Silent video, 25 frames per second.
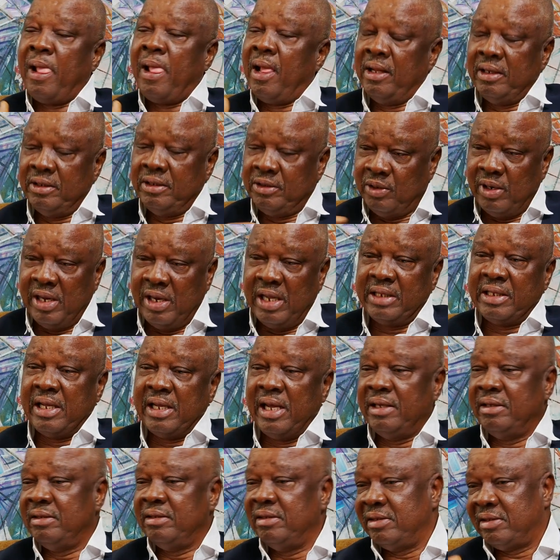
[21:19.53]

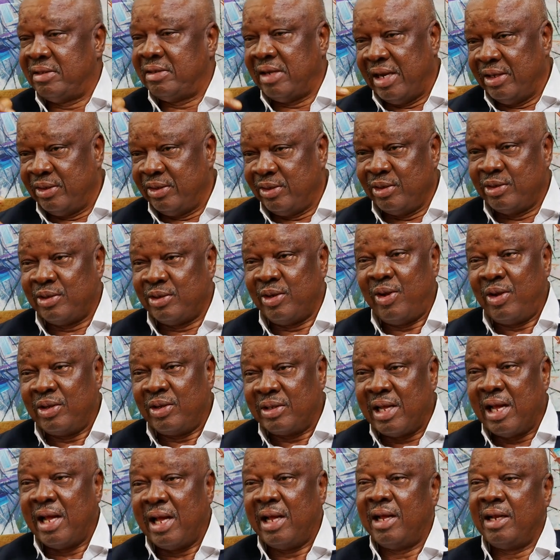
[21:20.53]
Jonathan is trying to
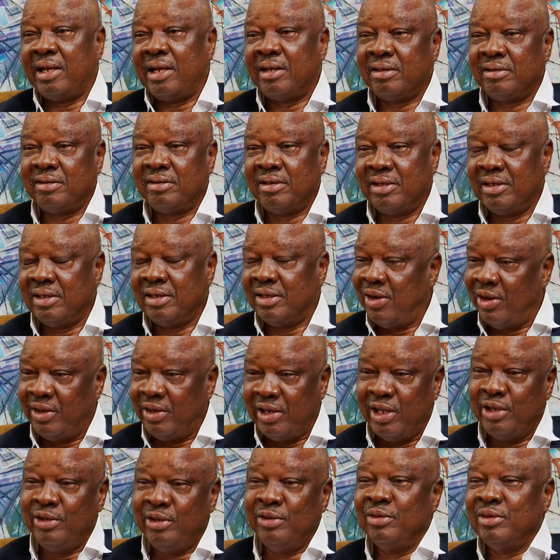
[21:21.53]
slaughter
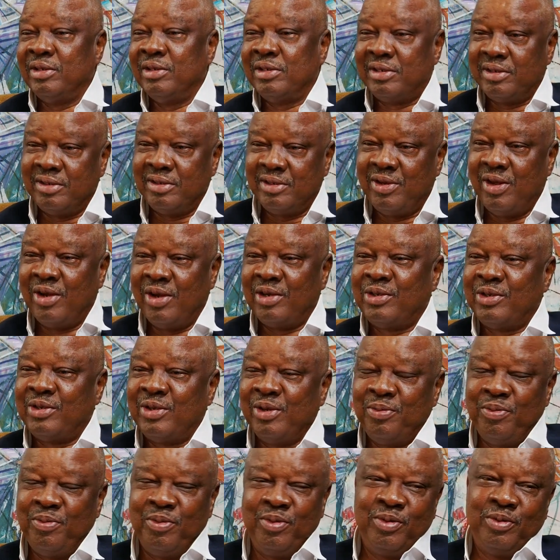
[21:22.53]
northern youths just
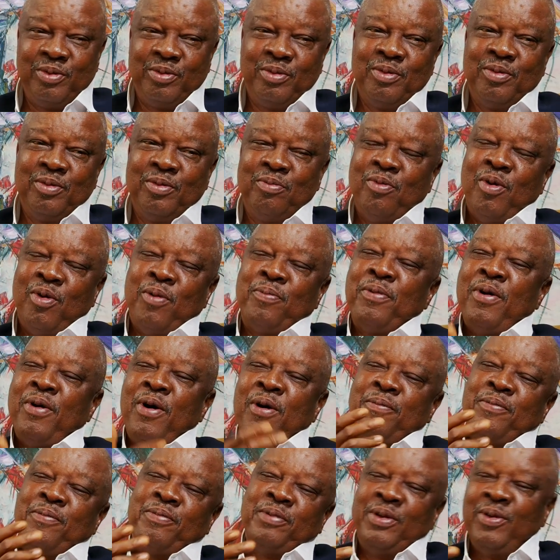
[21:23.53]
to mop up
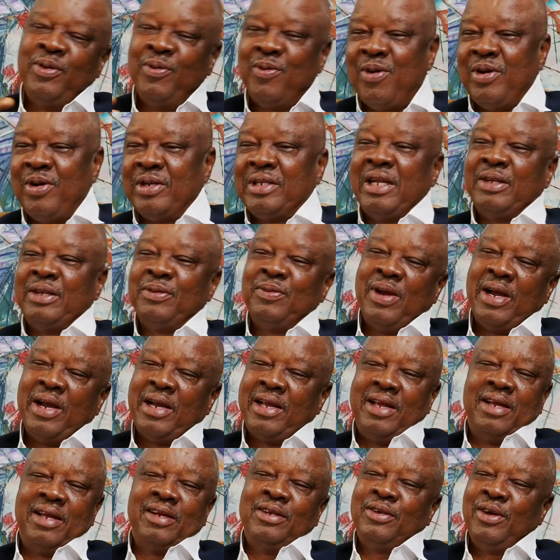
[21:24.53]
the war that were
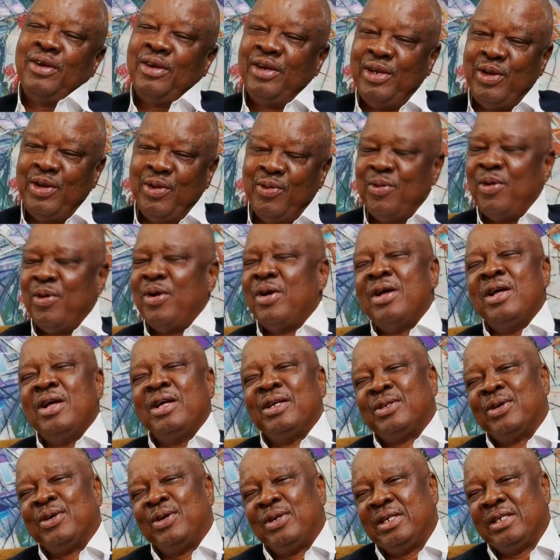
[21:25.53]
killed during the war.
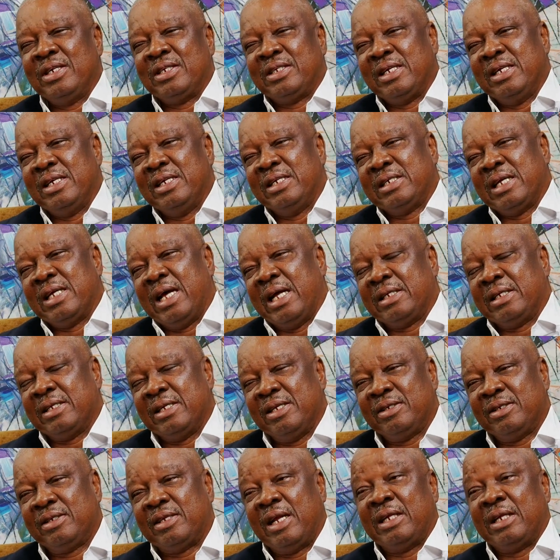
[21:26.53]
So these things are
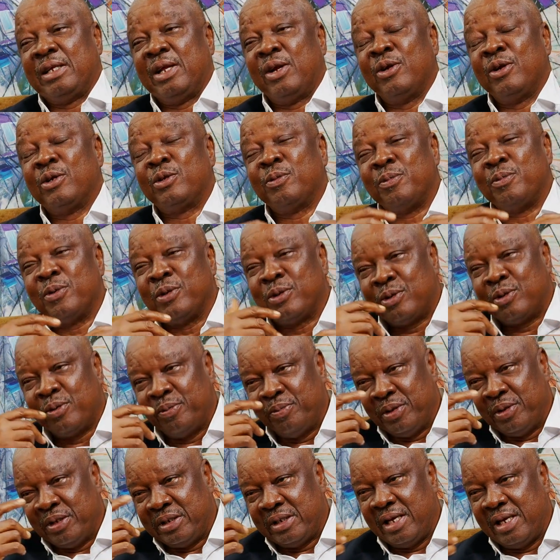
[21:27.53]
things that are not supposed to be
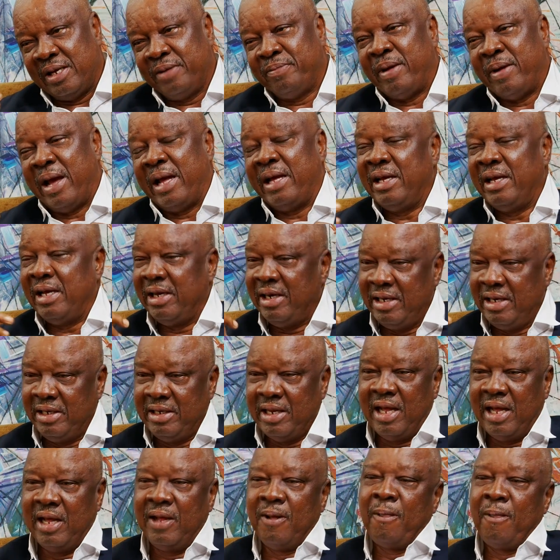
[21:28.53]
said by a
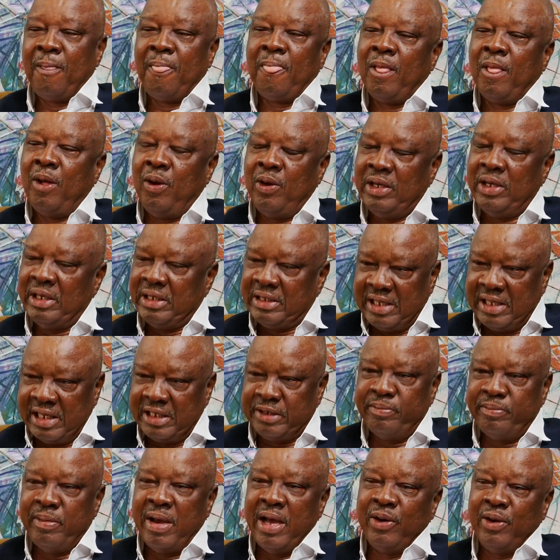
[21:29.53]
leader or a
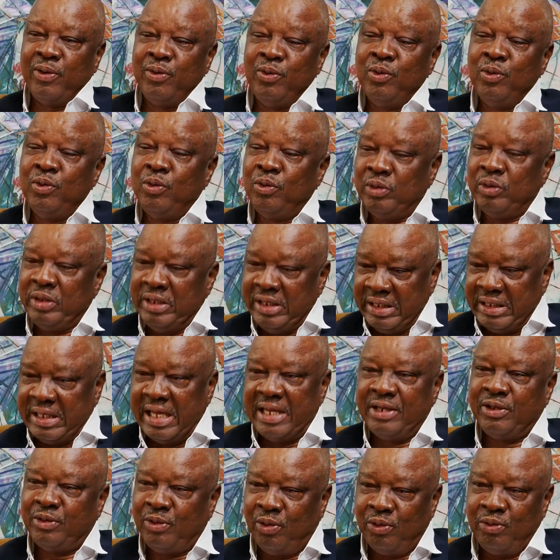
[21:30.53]
statesman who
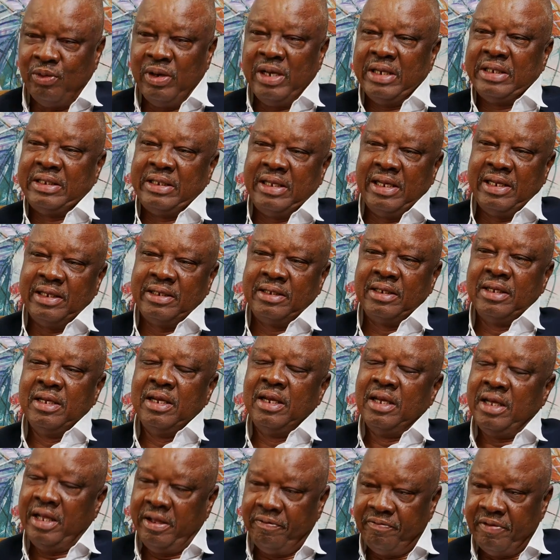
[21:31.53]
intends to rule a state.
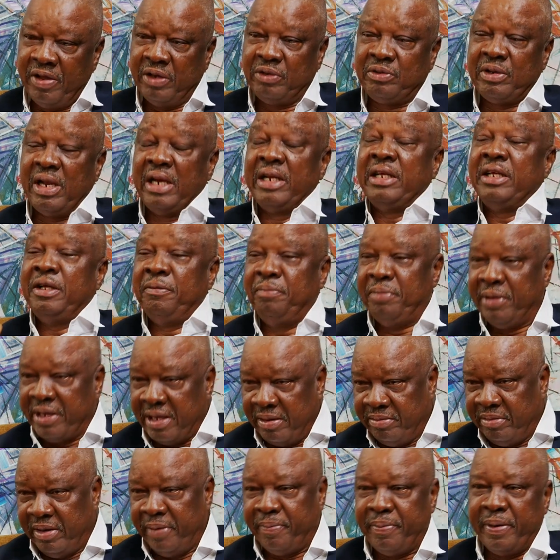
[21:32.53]
Eventually, he
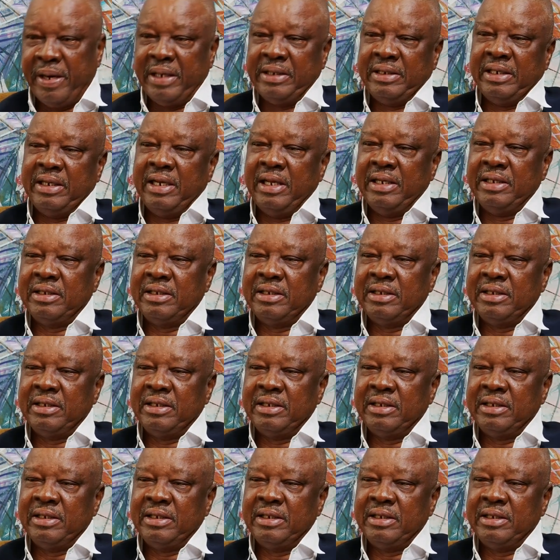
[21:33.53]
became the president.